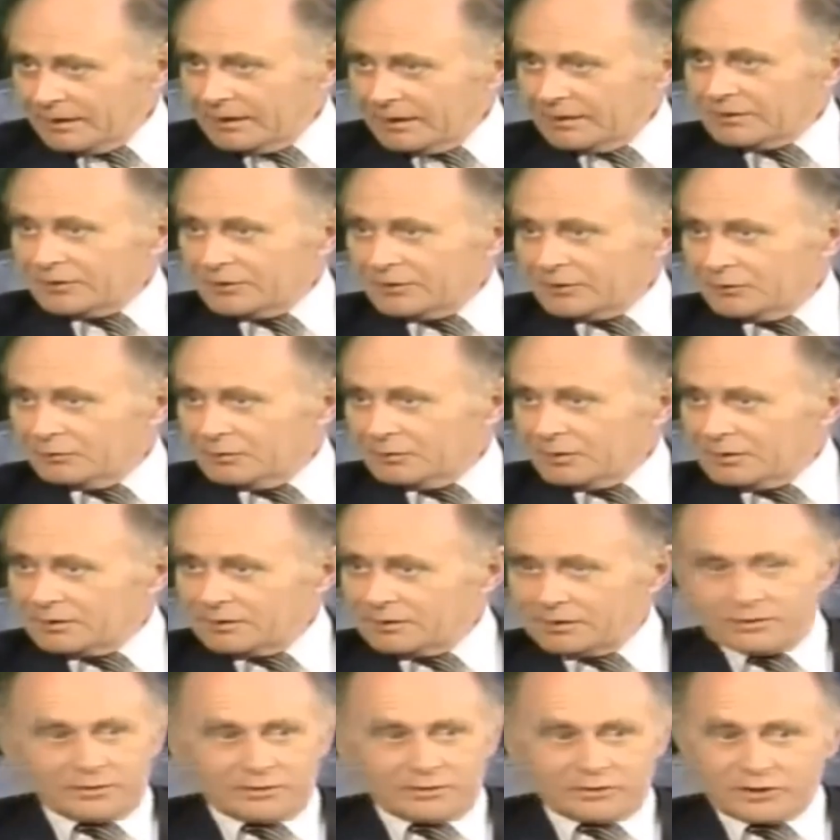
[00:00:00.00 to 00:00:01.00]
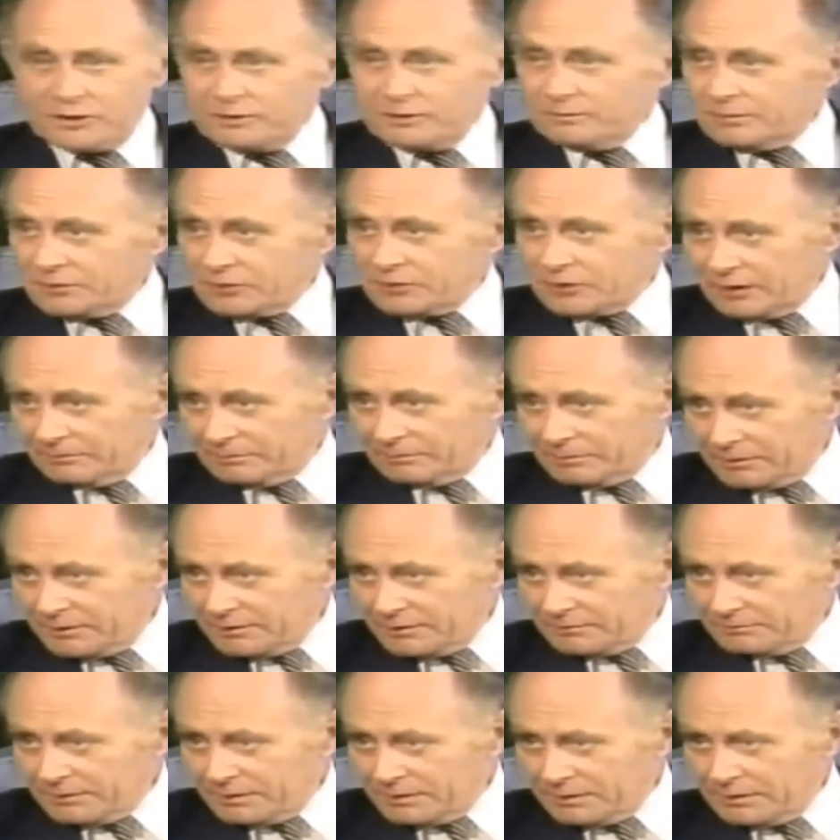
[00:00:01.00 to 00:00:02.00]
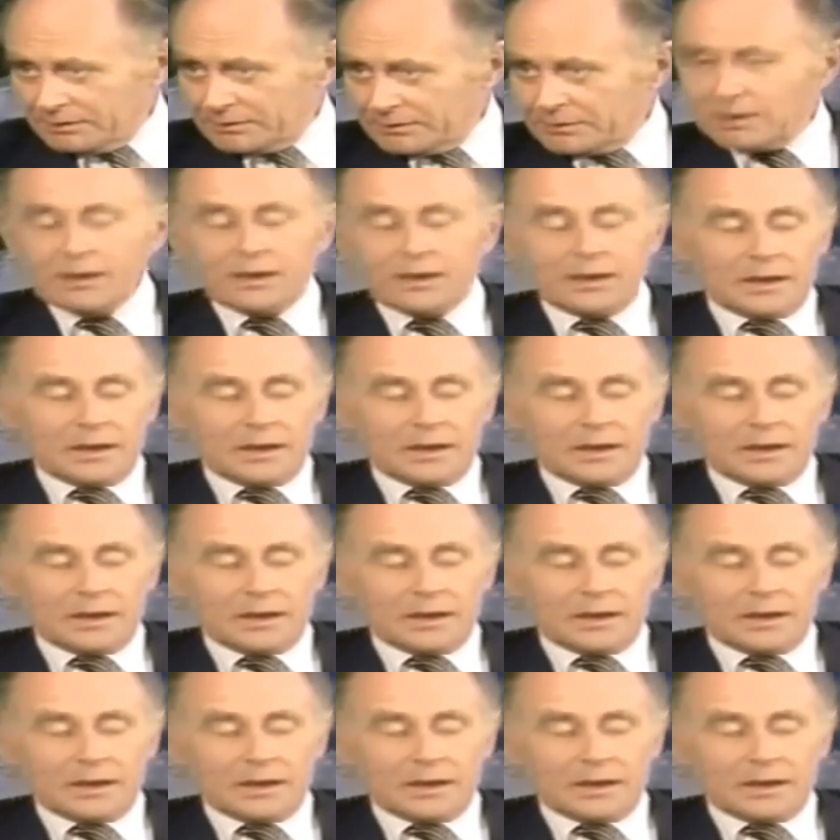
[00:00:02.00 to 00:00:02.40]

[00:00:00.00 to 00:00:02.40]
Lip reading: and the Toshiba Japanese plant